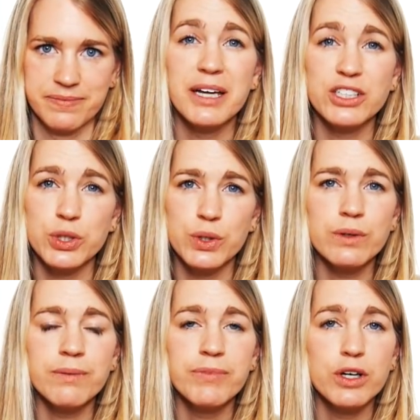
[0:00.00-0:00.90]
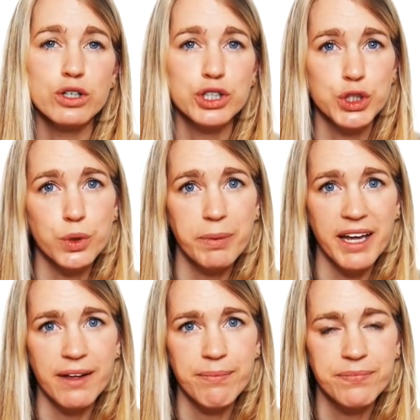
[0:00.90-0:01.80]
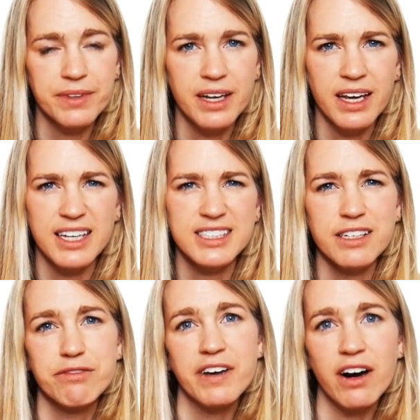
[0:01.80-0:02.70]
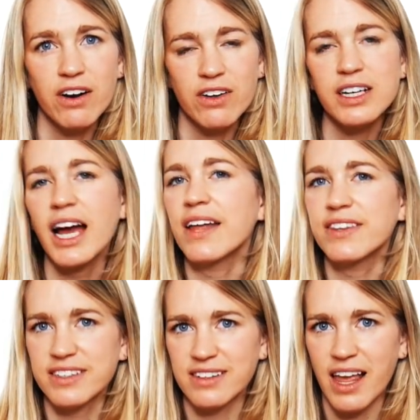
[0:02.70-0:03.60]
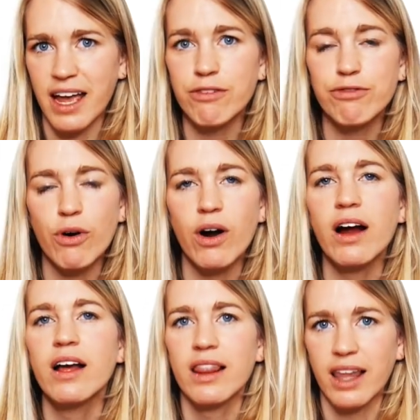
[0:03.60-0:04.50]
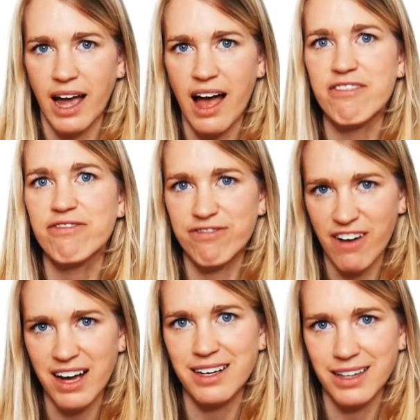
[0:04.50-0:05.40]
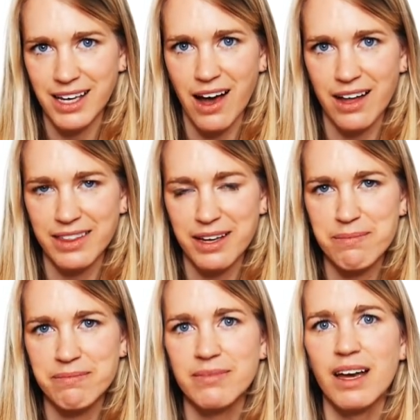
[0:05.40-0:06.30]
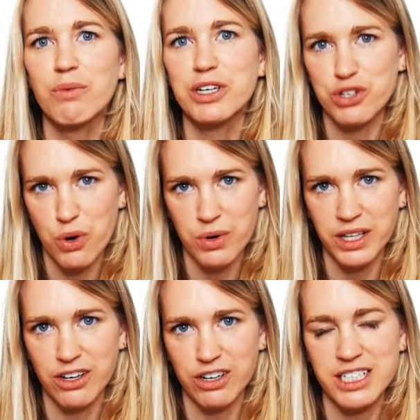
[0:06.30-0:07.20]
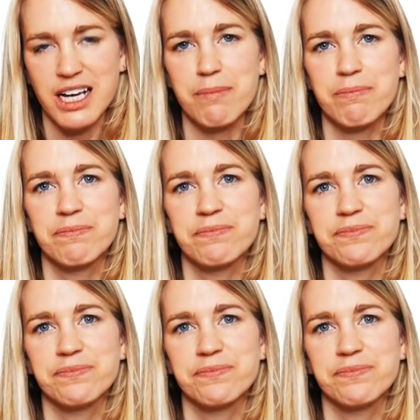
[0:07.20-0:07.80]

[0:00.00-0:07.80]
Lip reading: Pécho, or choper, is the verlan and the slang for, like, I finally got them, we totally hooked up.